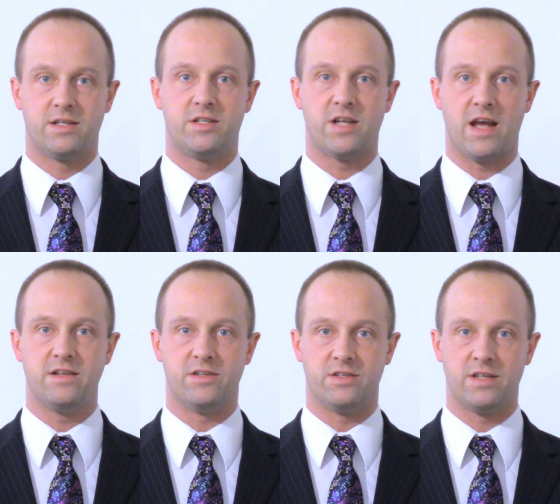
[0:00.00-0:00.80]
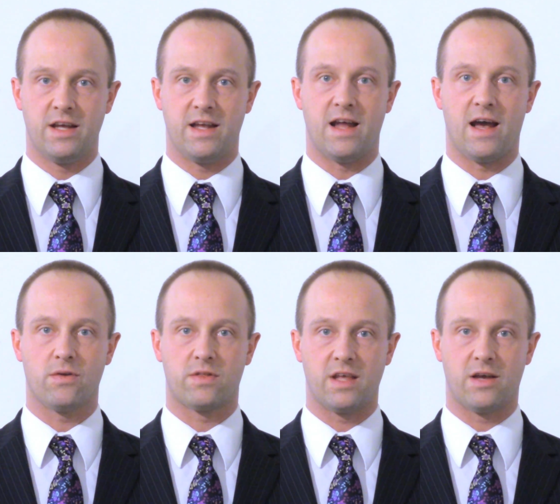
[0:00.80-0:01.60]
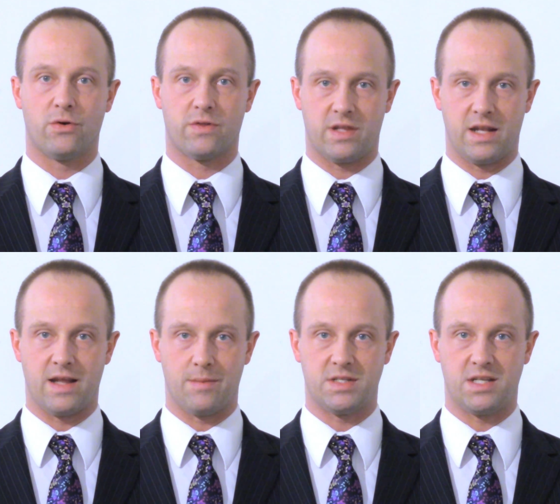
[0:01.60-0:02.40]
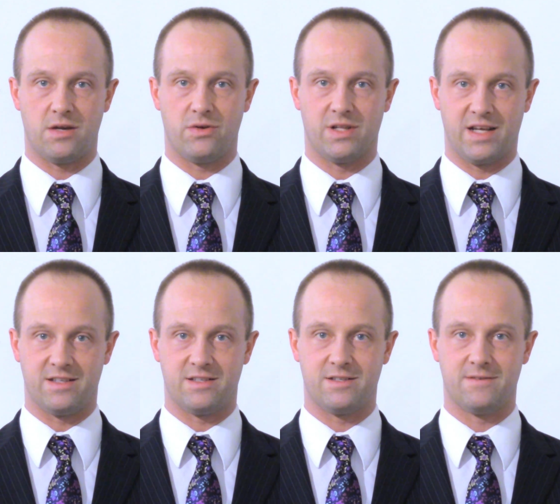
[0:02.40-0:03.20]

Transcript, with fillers: to changes in how thick or thin that material is.